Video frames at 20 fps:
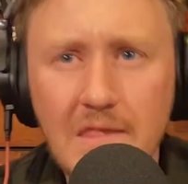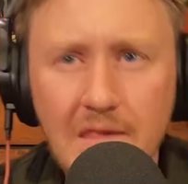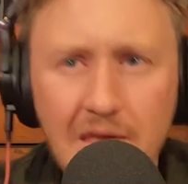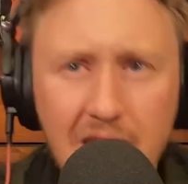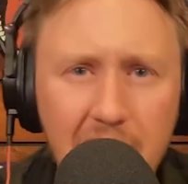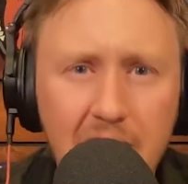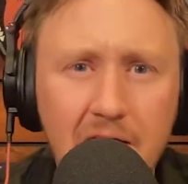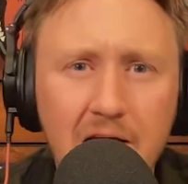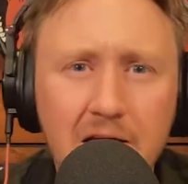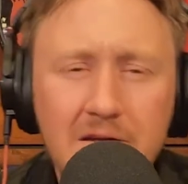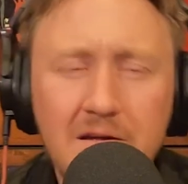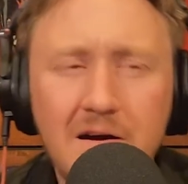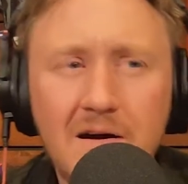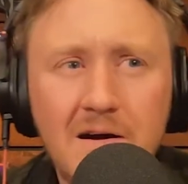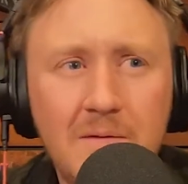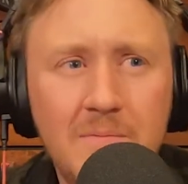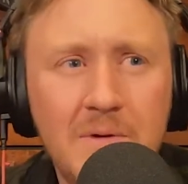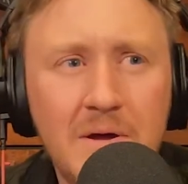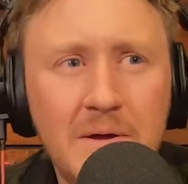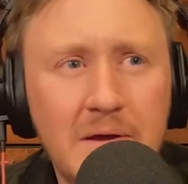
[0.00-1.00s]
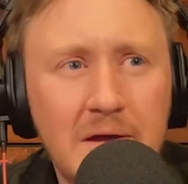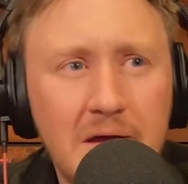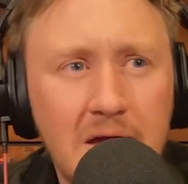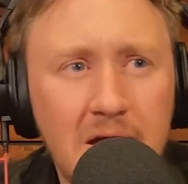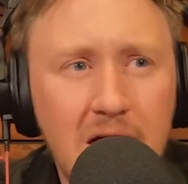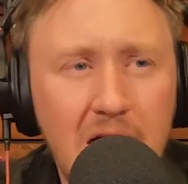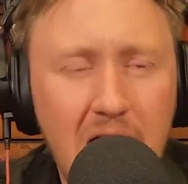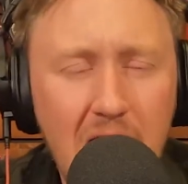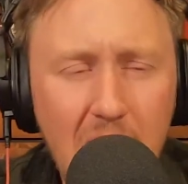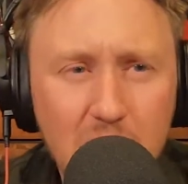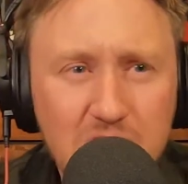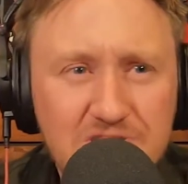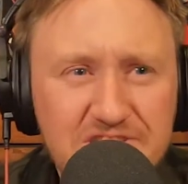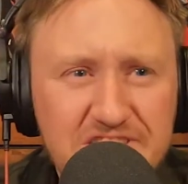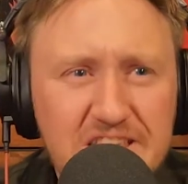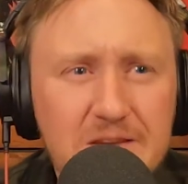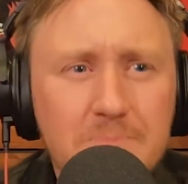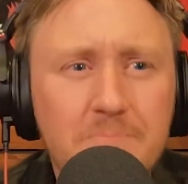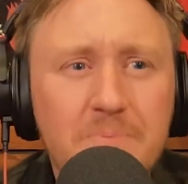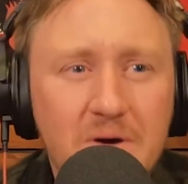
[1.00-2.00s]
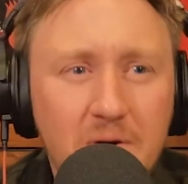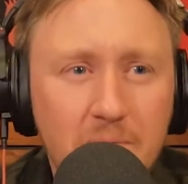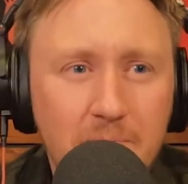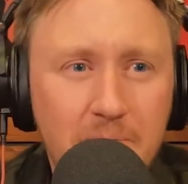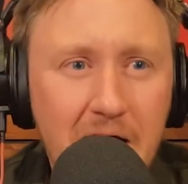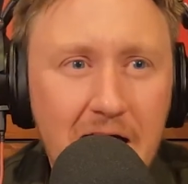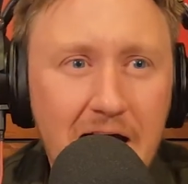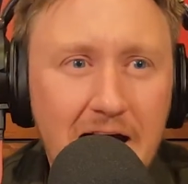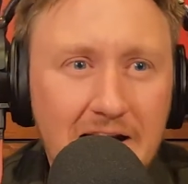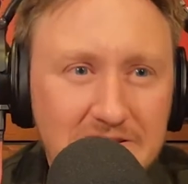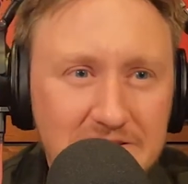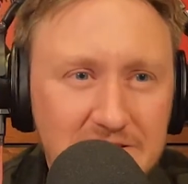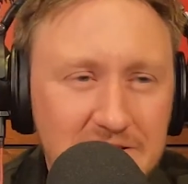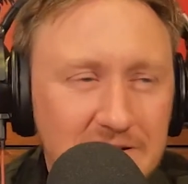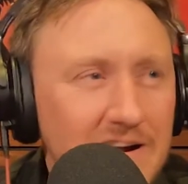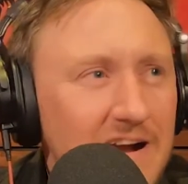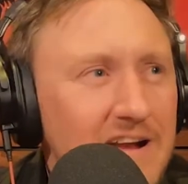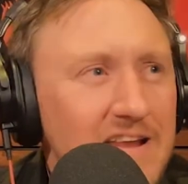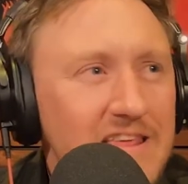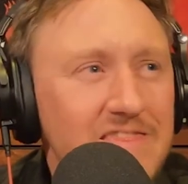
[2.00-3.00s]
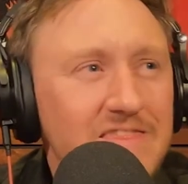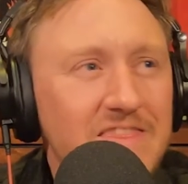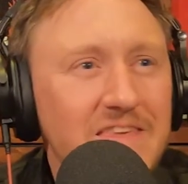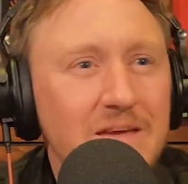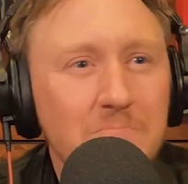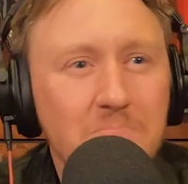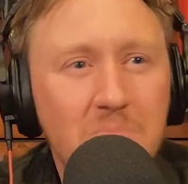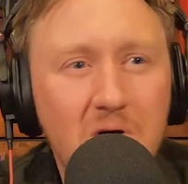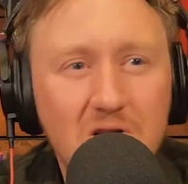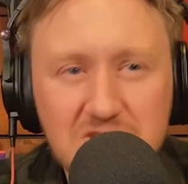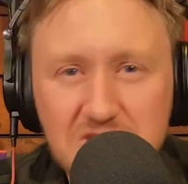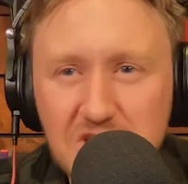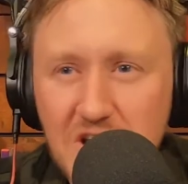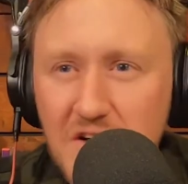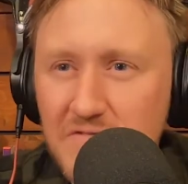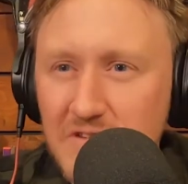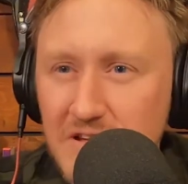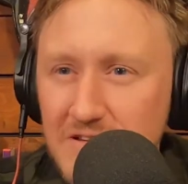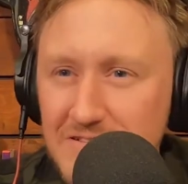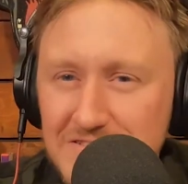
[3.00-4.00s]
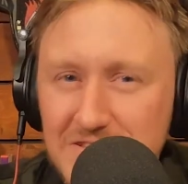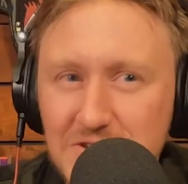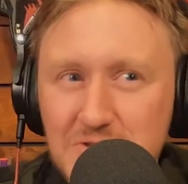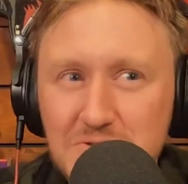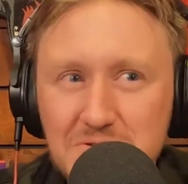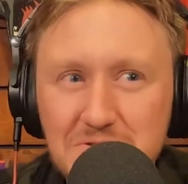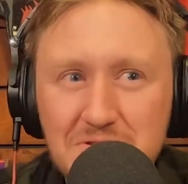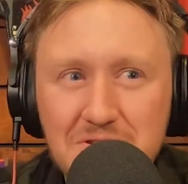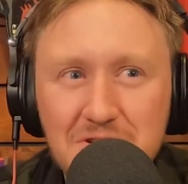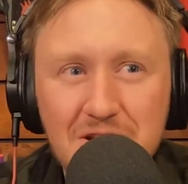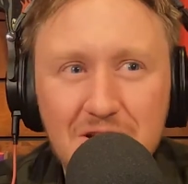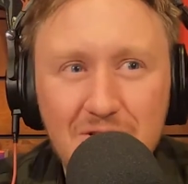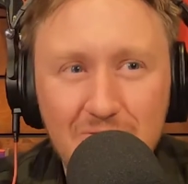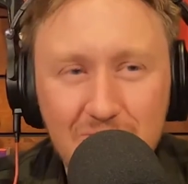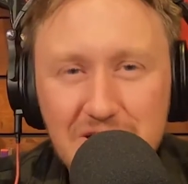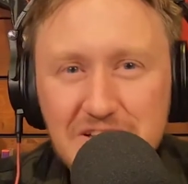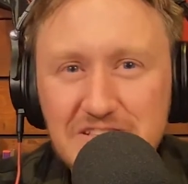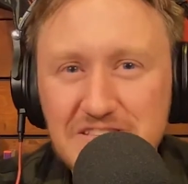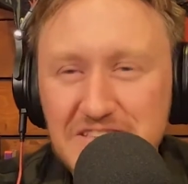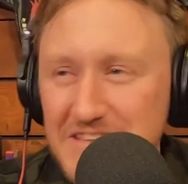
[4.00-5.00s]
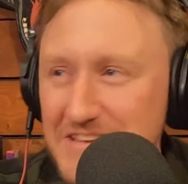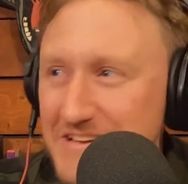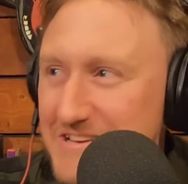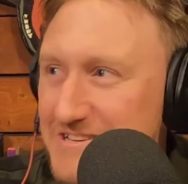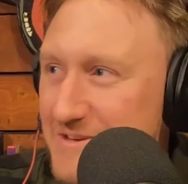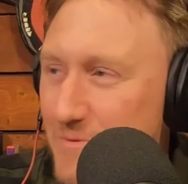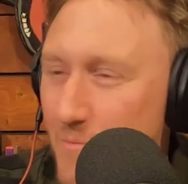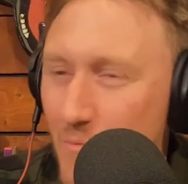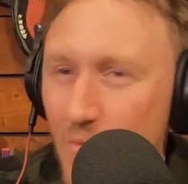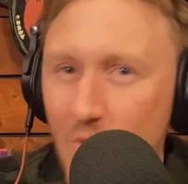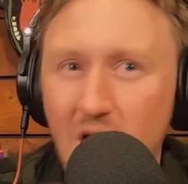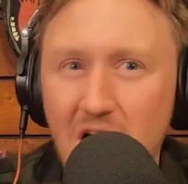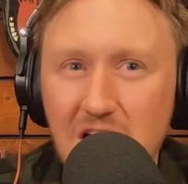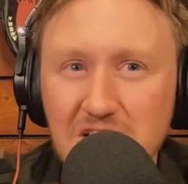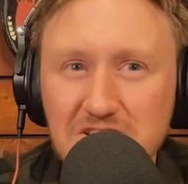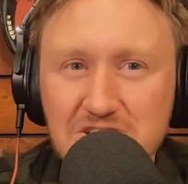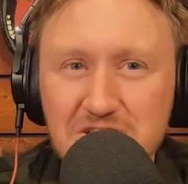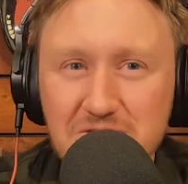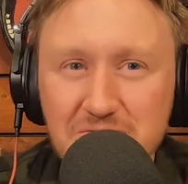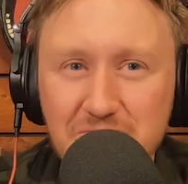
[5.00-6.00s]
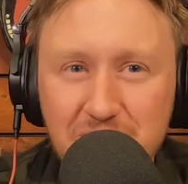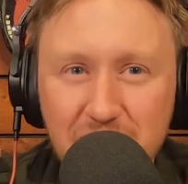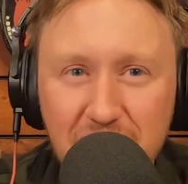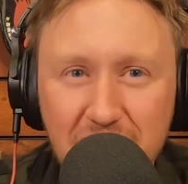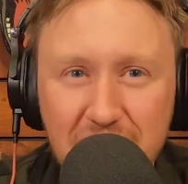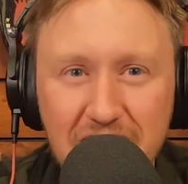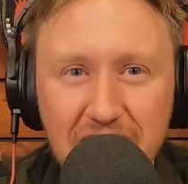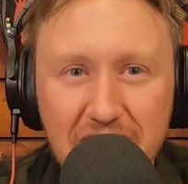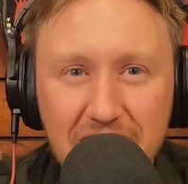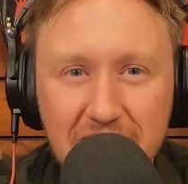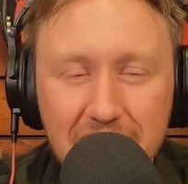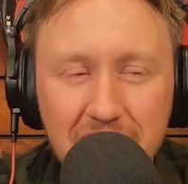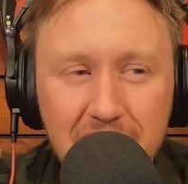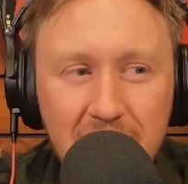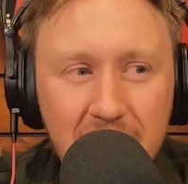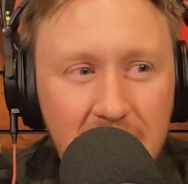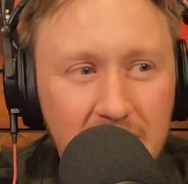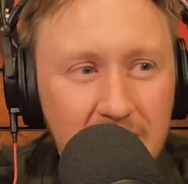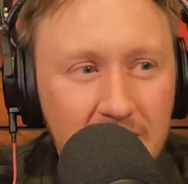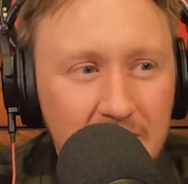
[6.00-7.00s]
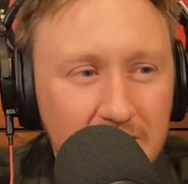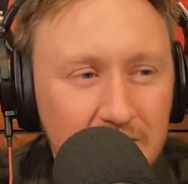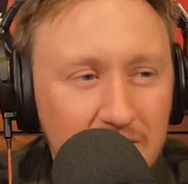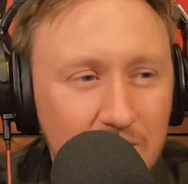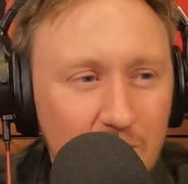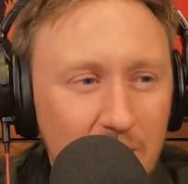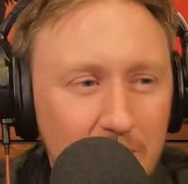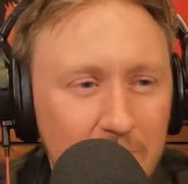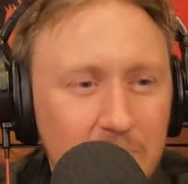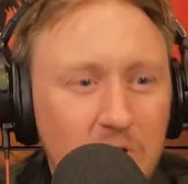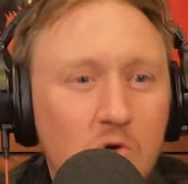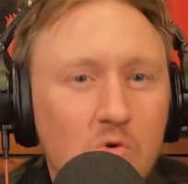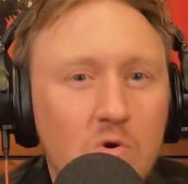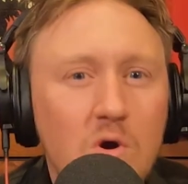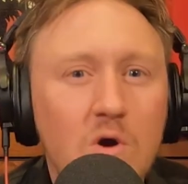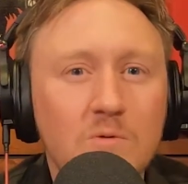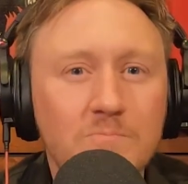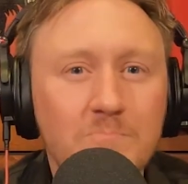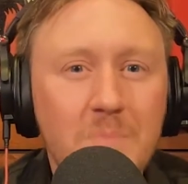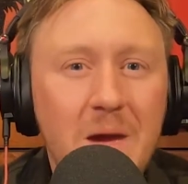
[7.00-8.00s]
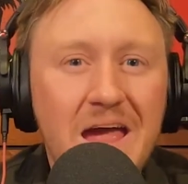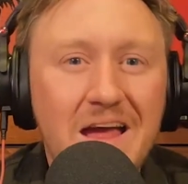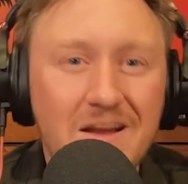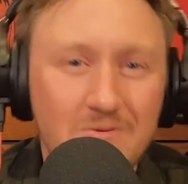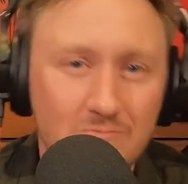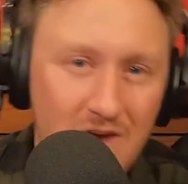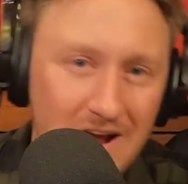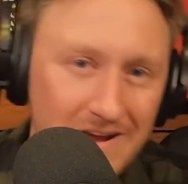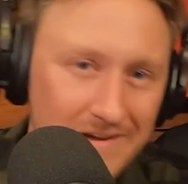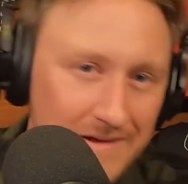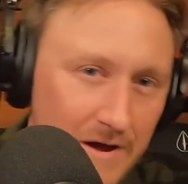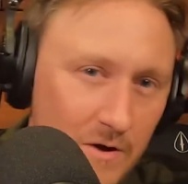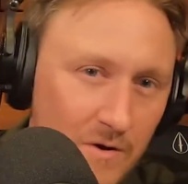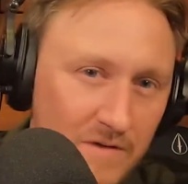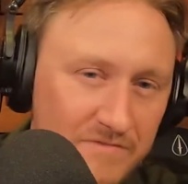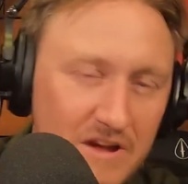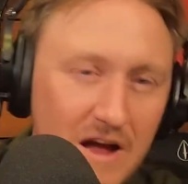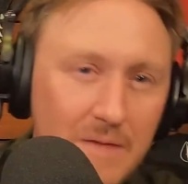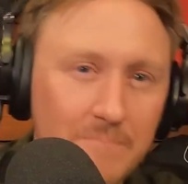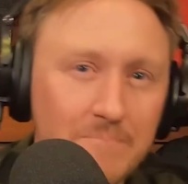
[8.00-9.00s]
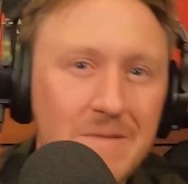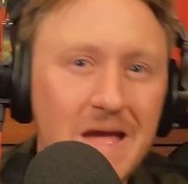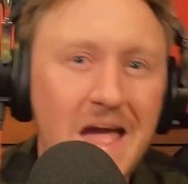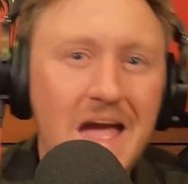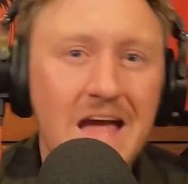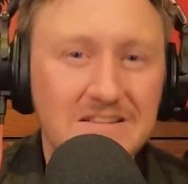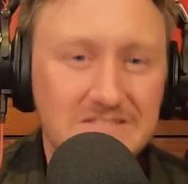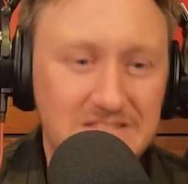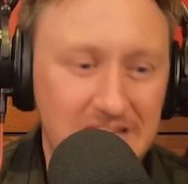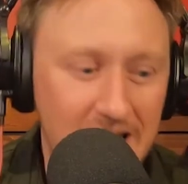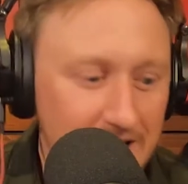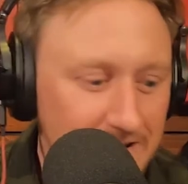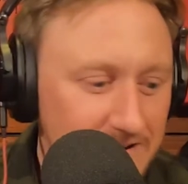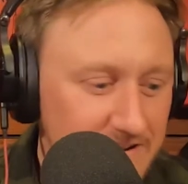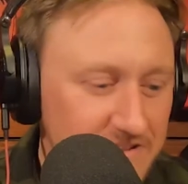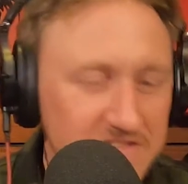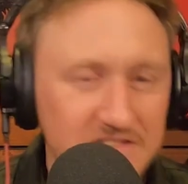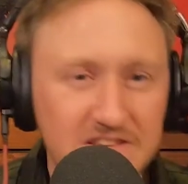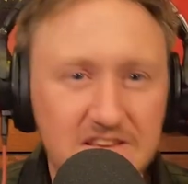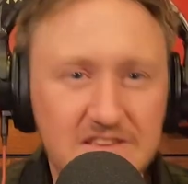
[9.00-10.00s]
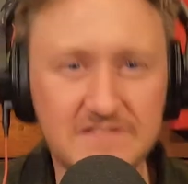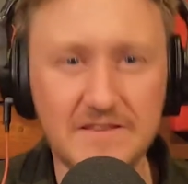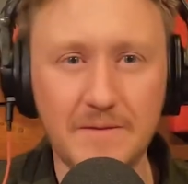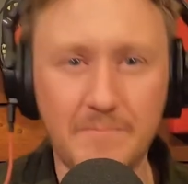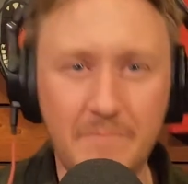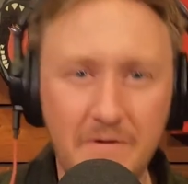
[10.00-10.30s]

And, I would see Bill Paxton. I didn't think much of it until recently as I'm watching fucking, I'm a grown man right now. I've got man tendencies. I'm